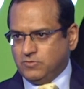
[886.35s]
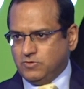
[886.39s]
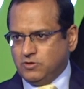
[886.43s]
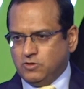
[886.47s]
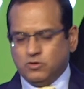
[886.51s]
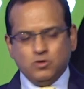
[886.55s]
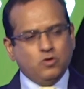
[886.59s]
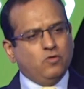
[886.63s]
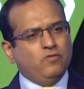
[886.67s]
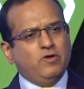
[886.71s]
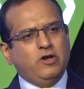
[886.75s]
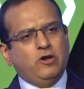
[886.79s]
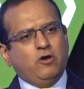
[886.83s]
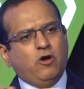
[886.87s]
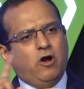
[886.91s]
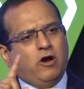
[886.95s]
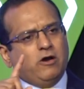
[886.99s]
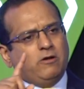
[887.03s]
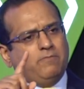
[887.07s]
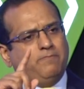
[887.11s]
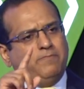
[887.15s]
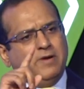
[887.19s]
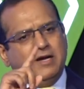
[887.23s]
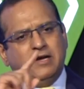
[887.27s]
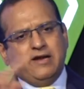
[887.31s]
You will
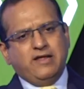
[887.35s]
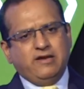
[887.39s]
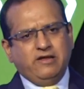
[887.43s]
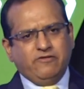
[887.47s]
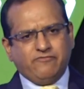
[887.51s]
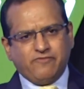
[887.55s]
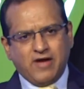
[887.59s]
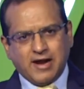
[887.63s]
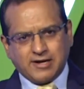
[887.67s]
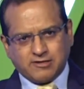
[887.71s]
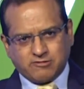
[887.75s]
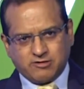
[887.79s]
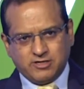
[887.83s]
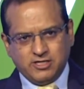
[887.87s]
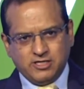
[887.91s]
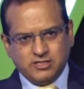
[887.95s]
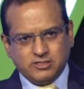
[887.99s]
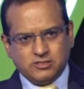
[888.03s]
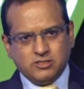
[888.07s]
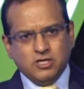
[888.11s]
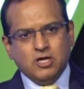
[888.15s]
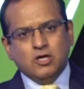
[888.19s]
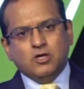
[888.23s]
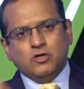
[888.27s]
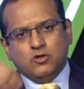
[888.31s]
not build any factories.
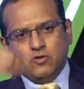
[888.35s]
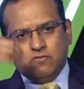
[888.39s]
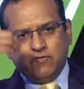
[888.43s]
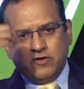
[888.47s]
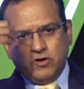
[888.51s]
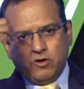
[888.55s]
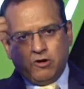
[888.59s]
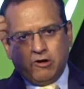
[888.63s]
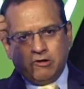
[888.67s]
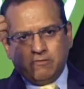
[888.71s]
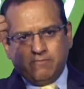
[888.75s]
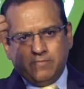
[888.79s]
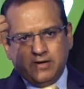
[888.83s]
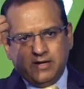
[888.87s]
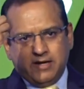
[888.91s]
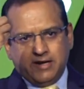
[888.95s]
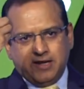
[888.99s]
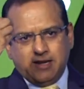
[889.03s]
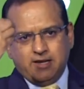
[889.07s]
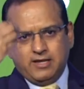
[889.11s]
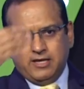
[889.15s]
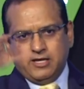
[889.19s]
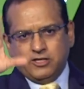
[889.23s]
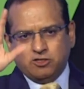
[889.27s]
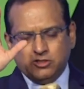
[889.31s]
You will not build
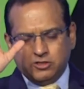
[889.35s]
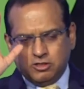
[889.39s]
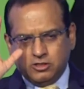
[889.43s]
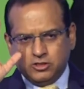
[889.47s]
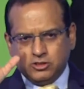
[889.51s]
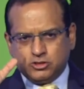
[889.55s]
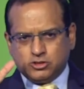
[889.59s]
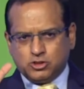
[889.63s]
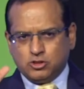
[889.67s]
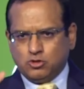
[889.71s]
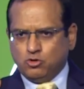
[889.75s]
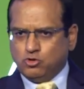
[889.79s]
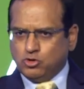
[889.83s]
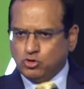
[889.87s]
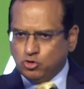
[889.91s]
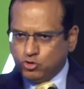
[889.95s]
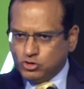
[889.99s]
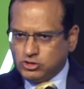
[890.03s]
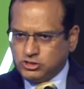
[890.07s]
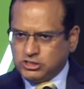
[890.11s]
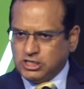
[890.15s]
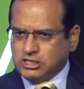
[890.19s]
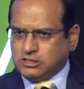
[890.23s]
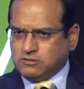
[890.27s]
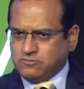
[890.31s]
any institute. You
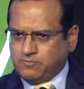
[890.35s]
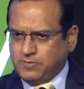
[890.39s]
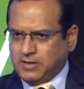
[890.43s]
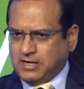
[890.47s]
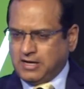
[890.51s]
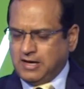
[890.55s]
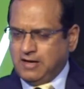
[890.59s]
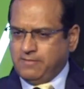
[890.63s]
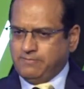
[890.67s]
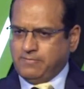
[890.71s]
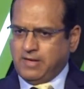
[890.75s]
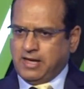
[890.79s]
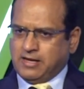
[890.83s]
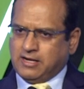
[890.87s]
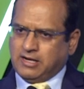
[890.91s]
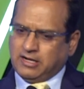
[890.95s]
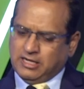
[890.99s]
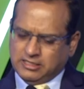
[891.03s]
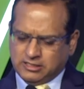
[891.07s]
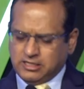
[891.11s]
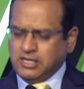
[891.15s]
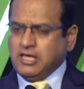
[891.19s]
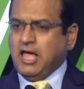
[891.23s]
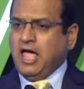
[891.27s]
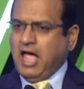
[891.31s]
just become
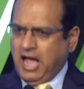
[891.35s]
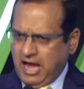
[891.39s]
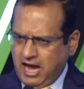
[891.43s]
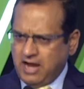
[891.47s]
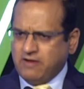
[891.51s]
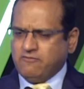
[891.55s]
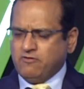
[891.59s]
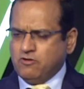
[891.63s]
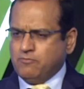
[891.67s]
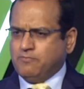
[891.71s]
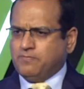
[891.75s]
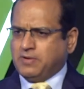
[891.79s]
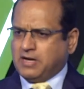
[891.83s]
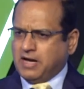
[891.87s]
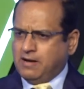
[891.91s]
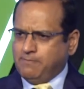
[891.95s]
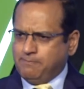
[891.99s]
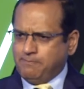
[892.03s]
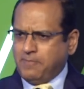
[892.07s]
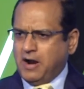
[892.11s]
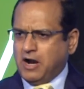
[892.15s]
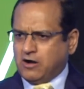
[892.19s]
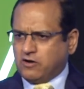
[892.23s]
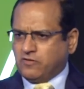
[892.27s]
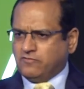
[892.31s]
agriculture, and we become
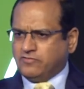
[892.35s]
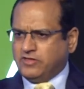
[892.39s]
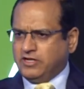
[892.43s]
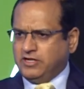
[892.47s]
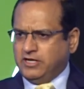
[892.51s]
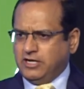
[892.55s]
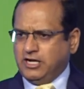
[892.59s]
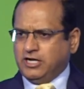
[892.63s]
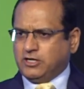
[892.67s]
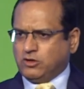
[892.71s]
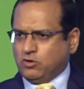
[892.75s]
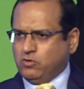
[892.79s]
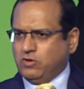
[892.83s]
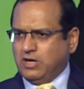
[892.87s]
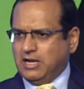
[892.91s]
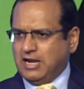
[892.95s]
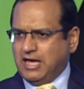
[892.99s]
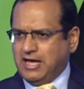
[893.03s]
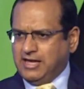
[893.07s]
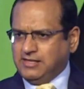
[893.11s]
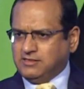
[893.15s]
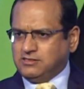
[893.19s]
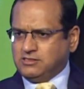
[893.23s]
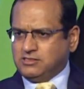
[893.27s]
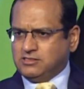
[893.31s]
part of the NATO
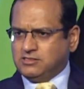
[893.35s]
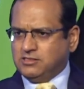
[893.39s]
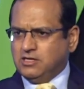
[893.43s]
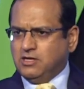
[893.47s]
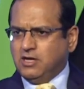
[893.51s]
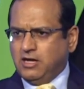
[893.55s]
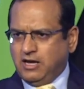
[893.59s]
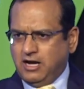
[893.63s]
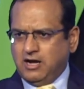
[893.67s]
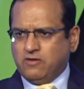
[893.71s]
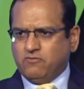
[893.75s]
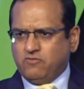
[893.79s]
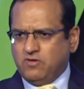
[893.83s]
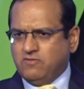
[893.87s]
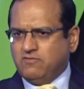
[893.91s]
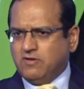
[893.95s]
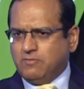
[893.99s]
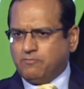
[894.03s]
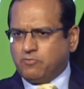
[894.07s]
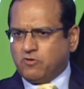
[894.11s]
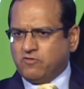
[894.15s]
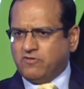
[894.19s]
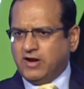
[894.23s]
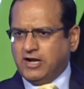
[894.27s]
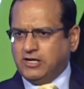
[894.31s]
alliance, and we will
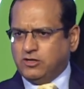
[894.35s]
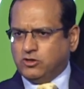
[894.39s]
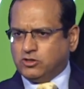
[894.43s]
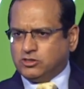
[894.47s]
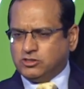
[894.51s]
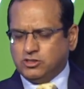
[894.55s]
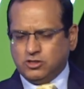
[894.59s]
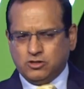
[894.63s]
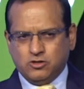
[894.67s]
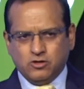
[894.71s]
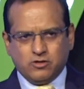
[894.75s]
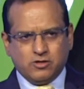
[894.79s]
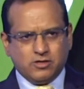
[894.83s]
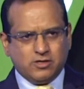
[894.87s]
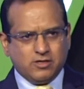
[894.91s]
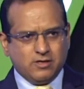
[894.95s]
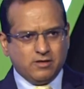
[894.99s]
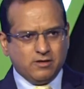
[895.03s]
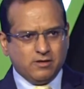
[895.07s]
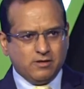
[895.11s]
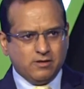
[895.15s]
provide your security.